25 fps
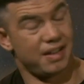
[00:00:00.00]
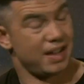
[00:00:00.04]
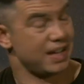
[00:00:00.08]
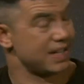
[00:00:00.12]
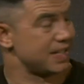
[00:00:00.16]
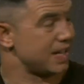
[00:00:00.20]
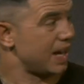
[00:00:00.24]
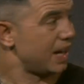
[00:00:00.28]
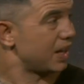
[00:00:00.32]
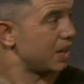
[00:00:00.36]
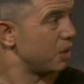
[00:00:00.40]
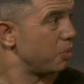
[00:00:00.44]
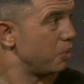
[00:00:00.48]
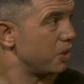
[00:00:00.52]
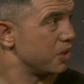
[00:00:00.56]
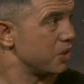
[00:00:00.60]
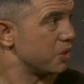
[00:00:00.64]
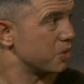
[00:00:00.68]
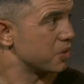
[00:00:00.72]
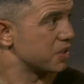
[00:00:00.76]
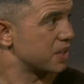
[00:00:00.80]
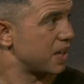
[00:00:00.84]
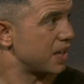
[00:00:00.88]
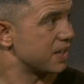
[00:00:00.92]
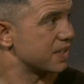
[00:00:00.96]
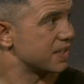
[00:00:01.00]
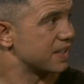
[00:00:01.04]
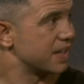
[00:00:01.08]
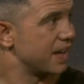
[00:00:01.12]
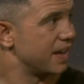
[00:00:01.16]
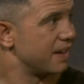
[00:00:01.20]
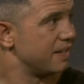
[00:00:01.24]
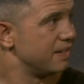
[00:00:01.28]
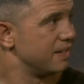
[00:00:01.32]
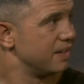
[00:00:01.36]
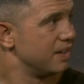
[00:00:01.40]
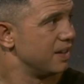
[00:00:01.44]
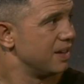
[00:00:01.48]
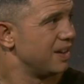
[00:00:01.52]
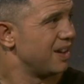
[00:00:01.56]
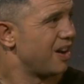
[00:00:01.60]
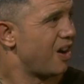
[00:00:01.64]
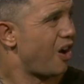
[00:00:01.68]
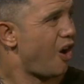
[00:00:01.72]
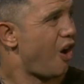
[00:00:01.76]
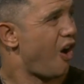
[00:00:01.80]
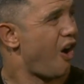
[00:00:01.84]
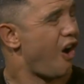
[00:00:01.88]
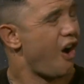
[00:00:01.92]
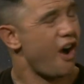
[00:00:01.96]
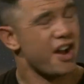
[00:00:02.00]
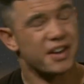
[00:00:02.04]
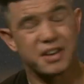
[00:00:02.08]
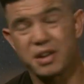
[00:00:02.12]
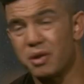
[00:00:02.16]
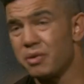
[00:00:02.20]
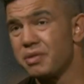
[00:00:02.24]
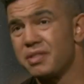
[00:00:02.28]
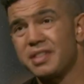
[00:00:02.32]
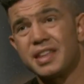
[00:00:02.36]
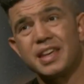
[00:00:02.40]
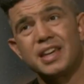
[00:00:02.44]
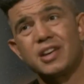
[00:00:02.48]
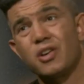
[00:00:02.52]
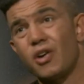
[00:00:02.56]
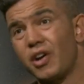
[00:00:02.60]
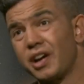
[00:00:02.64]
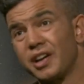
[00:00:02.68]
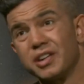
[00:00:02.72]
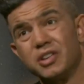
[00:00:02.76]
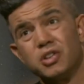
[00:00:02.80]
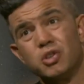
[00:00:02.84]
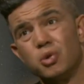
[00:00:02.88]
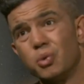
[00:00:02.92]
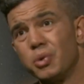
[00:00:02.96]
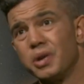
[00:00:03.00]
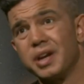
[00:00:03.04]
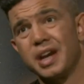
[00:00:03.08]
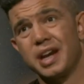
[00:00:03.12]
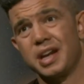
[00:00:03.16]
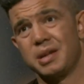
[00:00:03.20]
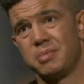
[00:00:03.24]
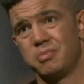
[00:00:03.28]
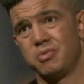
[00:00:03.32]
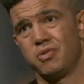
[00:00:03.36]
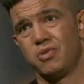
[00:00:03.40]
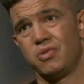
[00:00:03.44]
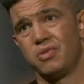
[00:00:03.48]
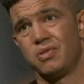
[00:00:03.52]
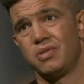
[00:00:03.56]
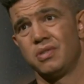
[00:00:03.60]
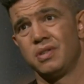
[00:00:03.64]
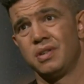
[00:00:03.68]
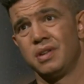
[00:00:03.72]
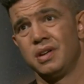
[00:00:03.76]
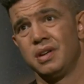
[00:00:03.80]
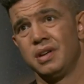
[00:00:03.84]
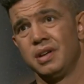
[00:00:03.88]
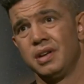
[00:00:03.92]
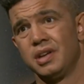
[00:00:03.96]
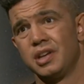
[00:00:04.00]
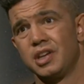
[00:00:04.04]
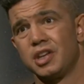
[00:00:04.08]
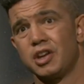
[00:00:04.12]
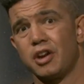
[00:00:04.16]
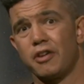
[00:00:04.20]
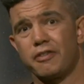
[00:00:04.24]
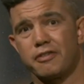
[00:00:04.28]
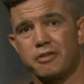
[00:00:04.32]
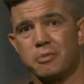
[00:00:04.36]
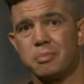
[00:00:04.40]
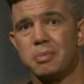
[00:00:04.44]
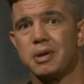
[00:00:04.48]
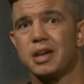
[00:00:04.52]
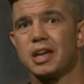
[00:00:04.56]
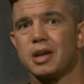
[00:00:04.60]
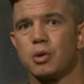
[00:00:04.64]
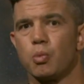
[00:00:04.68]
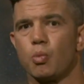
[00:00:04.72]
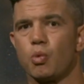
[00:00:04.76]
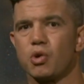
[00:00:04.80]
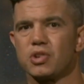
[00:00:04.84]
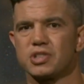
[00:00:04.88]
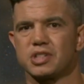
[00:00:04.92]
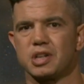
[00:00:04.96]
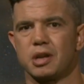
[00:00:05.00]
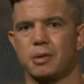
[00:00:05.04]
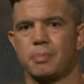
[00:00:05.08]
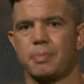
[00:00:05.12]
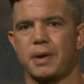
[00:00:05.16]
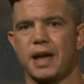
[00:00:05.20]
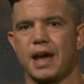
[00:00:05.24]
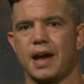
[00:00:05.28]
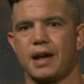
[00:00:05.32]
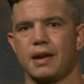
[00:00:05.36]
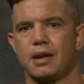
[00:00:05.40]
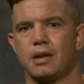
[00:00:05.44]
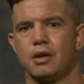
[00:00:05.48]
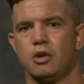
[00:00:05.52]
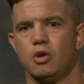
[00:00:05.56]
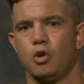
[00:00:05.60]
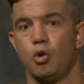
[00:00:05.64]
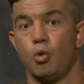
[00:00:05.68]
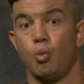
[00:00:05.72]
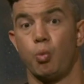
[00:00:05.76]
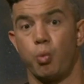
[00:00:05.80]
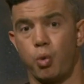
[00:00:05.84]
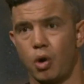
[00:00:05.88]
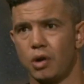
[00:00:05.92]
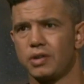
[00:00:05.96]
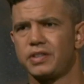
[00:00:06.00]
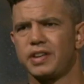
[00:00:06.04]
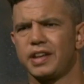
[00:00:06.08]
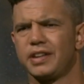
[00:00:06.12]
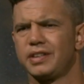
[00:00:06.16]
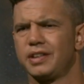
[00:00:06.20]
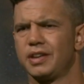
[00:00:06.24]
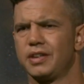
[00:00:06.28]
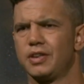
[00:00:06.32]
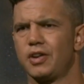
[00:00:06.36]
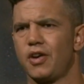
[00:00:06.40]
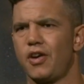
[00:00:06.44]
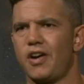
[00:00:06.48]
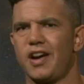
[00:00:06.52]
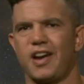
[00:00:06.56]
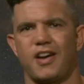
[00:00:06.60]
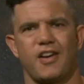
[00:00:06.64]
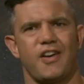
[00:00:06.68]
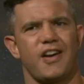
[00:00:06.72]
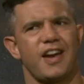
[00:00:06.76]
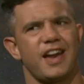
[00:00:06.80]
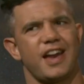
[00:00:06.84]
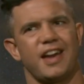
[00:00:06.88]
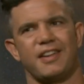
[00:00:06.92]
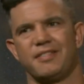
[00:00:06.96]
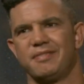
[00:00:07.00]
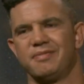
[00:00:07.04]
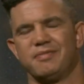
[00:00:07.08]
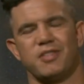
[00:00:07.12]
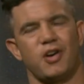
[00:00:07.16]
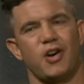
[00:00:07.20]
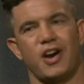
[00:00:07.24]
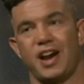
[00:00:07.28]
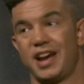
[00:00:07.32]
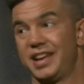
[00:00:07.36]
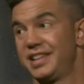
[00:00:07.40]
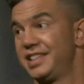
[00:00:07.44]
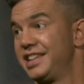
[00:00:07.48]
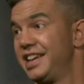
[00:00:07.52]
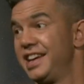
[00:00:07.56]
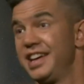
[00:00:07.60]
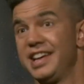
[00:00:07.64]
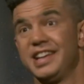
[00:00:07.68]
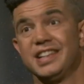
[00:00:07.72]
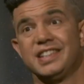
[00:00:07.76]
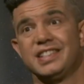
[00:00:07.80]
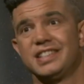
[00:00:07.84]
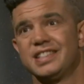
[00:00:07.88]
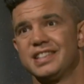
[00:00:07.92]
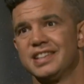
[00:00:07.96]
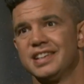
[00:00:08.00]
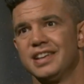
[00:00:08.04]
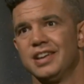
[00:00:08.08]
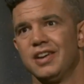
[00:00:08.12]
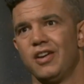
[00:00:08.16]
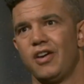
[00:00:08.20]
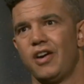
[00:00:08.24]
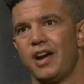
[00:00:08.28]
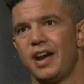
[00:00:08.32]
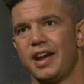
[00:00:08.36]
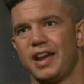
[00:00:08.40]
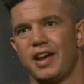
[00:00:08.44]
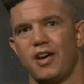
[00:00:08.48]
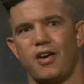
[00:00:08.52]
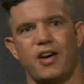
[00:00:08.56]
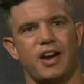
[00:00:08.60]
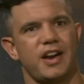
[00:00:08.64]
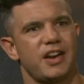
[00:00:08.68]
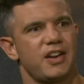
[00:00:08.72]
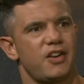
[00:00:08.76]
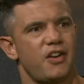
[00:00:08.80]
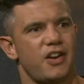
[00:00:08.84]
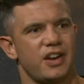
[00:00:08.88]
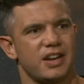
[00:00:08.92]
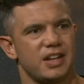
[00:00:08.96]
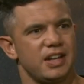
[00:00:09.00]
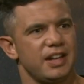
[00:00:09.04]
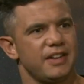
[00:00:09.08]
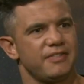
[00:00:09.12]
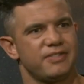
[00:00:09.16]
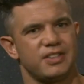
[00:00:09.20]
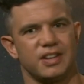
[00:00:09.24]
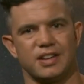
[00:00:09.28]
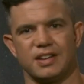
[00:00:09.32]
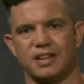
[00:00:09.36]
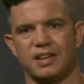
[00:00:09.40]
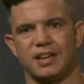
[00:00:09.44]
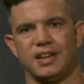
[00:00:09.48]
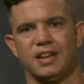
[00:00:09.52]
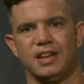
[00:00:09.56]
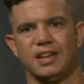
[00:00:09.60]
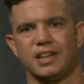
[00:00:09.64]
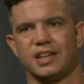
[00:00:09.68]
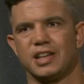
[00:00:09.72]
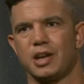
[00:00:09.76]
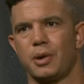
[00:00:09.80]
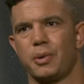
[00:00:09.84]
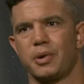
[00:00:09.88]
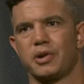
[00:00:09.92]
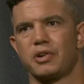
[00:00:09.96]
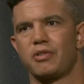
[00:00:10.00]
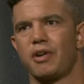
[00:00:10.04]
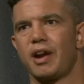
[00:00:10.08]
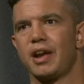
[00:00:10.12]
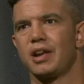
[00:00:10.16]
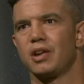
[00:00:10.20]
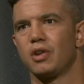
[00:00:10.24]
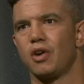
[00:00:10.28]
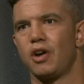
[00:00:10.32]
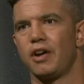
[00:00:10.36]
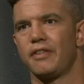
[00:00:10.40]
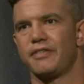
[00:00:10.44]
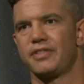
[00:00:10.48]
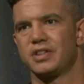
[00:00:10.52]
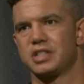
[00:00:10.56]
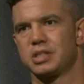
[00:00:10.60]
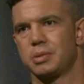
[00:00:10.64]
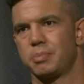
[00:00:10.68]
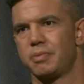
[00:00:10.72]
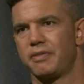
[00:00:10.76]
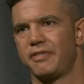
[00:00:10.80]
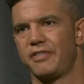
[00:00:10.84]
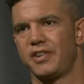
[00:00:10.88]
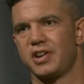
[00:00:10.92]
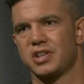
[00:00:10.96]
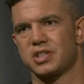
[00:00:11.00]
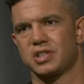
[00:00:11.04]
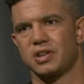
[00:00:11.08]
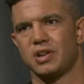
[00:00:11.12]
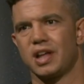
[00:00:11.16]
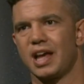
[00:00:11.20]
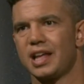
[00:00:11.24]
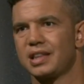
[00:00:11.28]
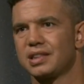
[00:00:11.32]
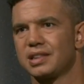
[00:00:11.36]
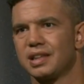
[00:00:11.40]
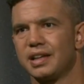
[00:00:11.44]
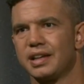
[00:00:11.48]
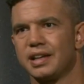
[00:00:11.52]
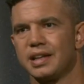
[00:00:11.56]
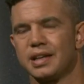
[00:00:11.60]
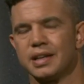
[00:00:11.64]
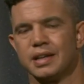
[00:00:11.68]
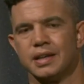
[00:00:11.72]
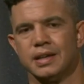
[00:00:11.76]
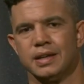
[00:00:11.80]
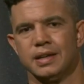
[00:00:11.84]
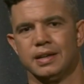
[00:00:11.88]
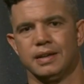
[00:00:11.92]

exactly what your son said I don't think I can do it anymore. Mm. You know, for me, it wasn't about wanting to die. I had I had kids. I, I would lived a you know a great life as a professional athlete.